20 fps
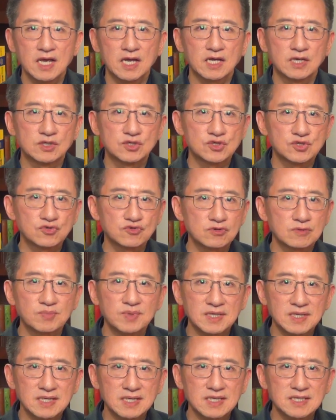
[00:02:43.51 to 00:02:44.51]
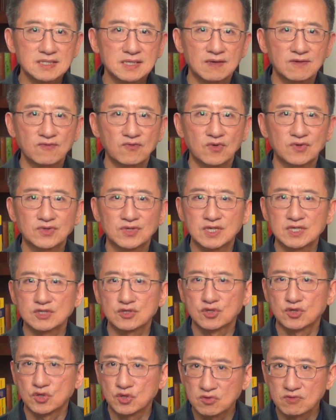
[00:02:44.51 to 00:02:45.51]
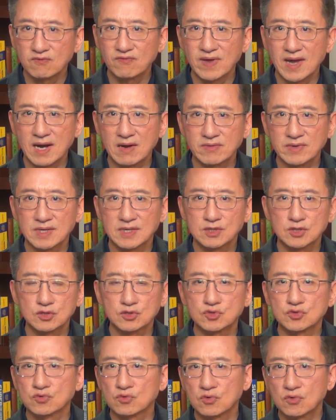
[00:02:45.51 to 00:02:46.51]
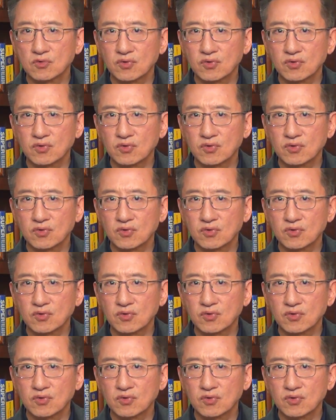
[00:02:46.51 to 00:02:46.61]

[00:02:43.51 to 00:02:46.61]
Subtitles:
it should be easy for this new variant to